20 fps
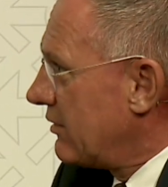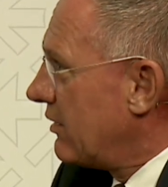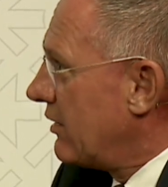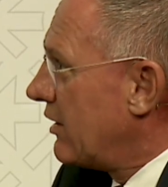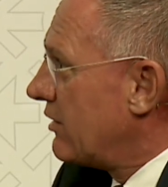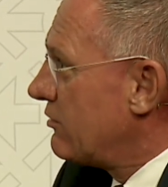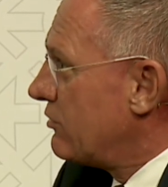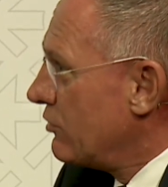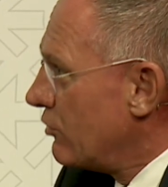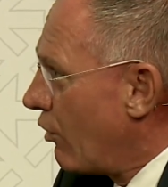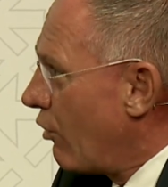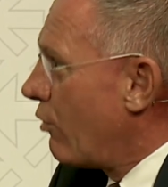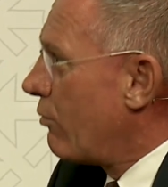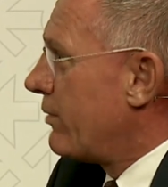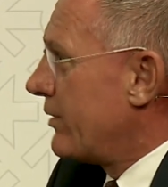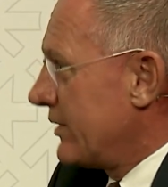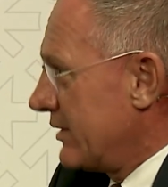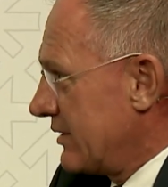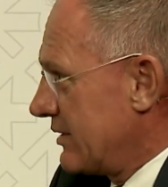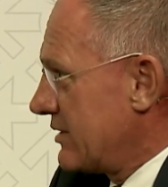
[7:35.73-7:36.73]
and
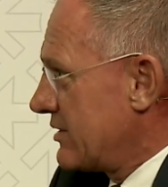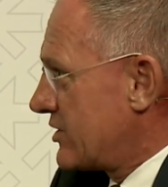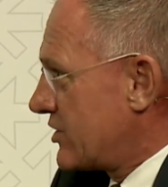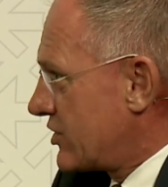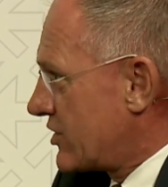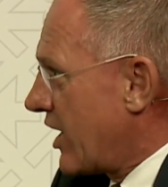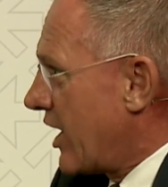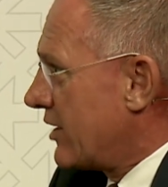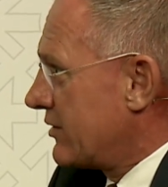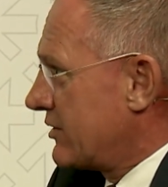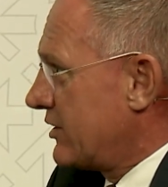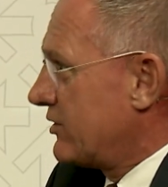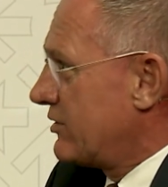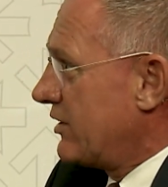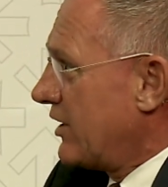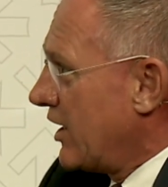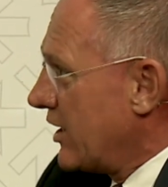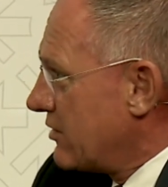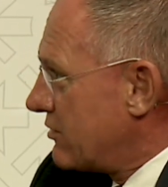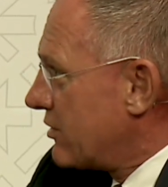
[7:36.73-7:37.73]
Norway started
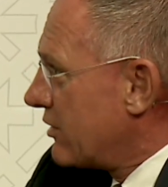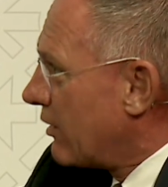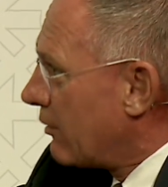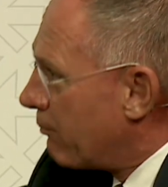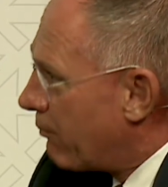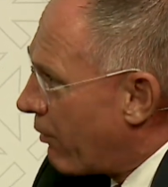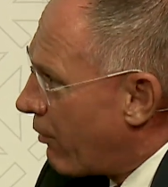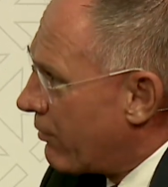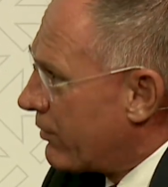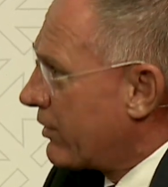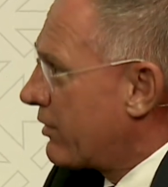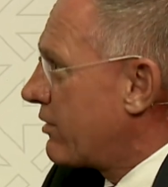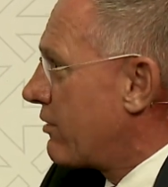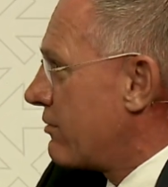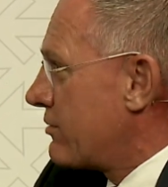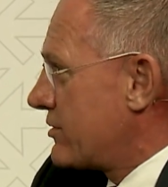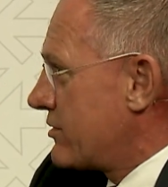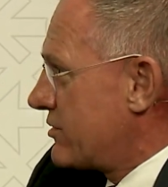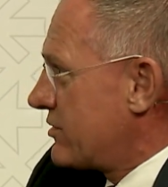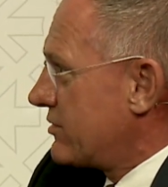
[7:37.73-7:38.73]
internal border
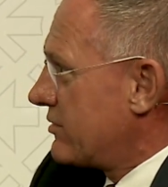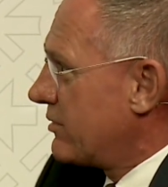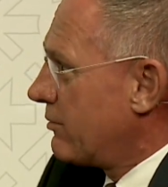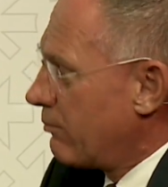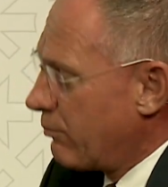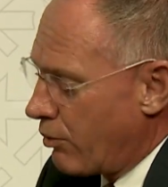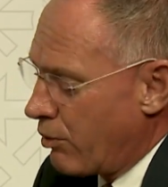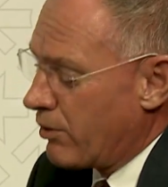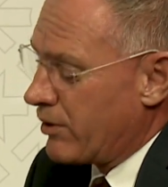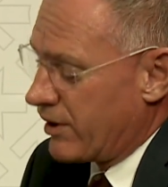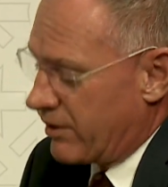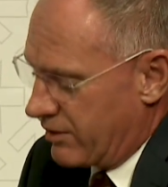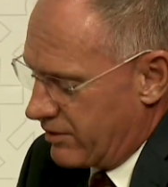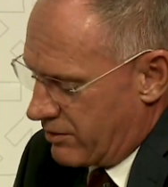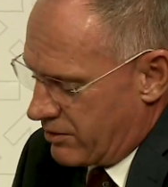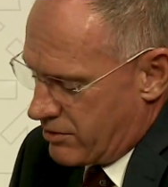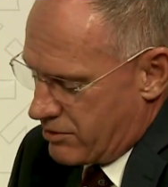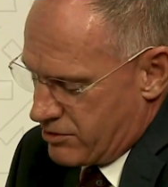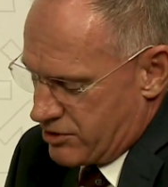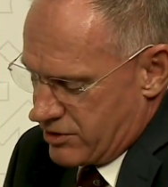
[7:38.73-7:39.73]

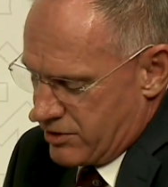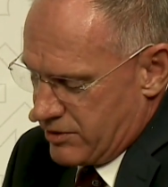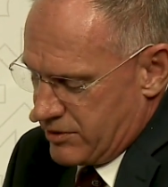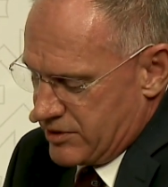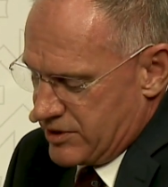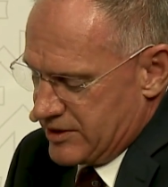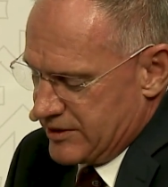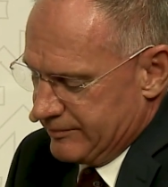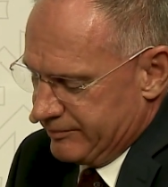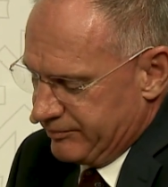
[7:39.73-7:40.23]
controls.